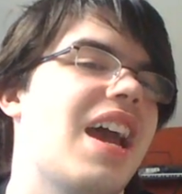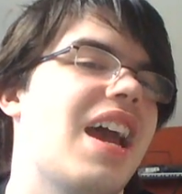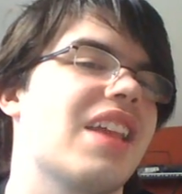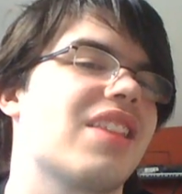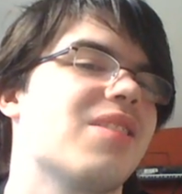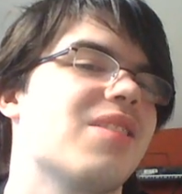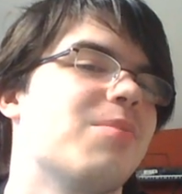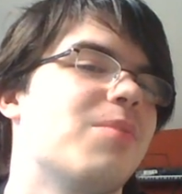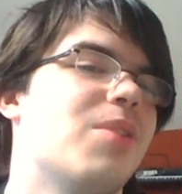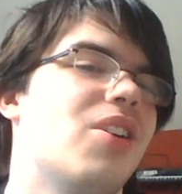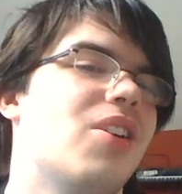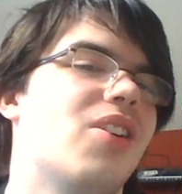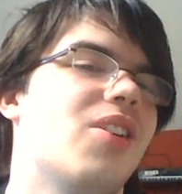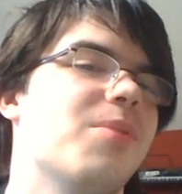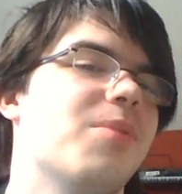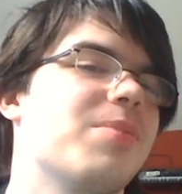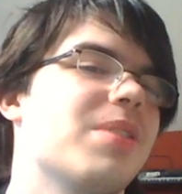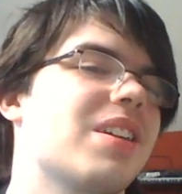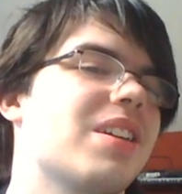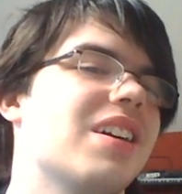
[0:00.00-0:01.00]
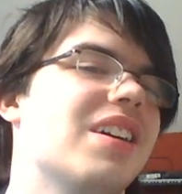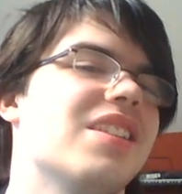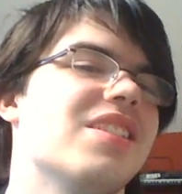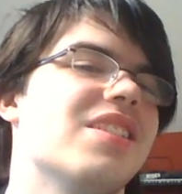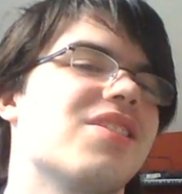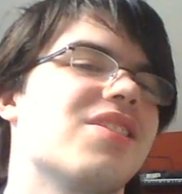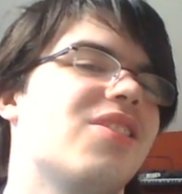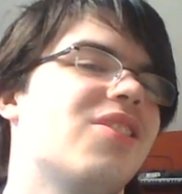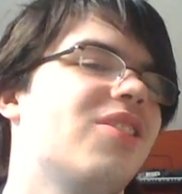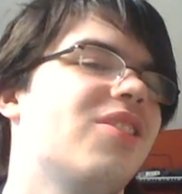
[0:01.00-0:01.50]
at the mall
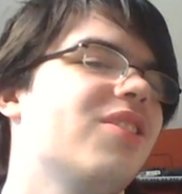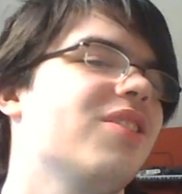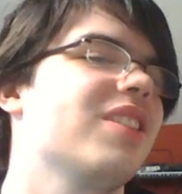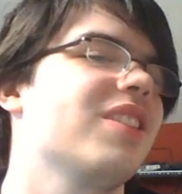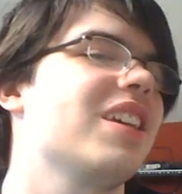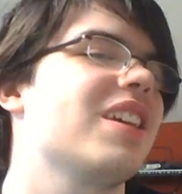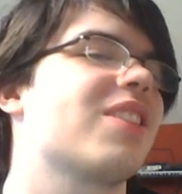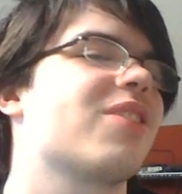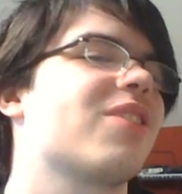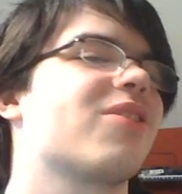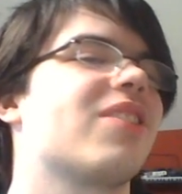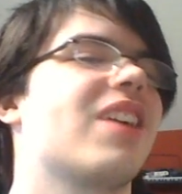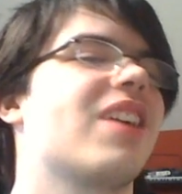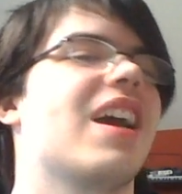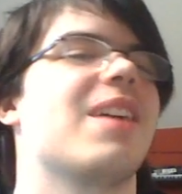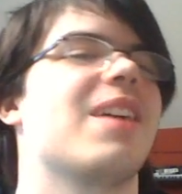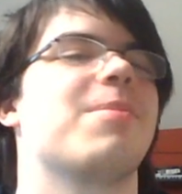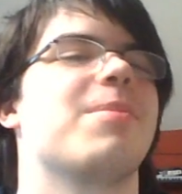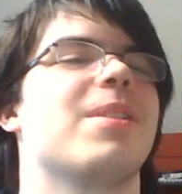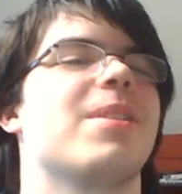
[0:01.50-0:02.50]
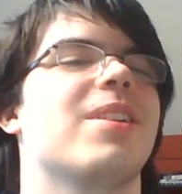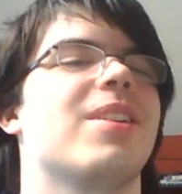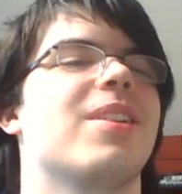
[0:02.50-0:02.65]
because holy crap.